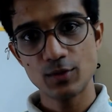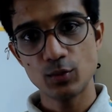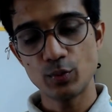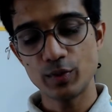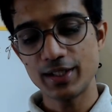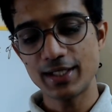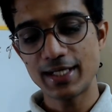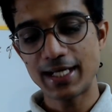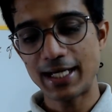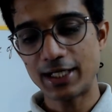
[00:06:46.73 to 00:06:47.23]

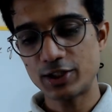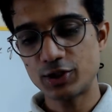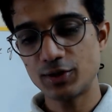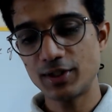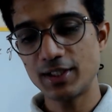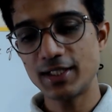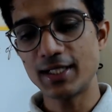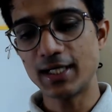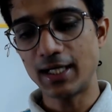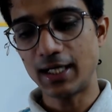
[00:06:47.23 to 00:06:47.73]
We
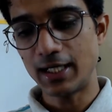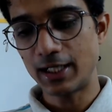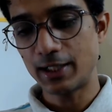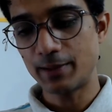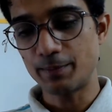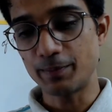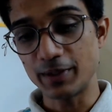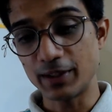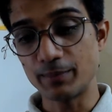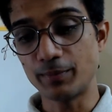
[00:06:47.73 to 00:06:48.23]
naturally
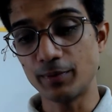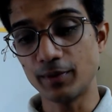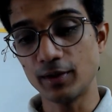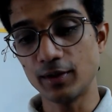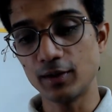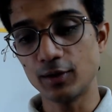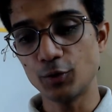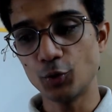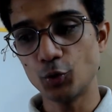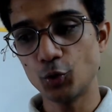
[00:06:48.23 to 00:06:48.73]
are
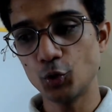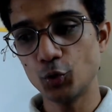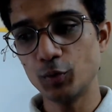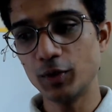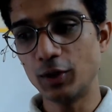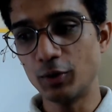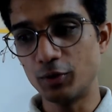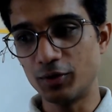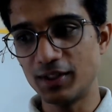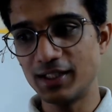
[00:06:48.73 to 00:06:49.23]
people who
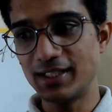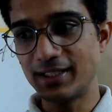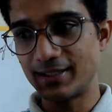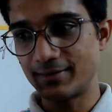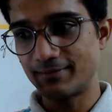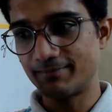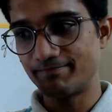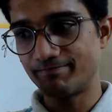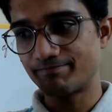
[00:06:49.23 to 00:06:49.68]
will only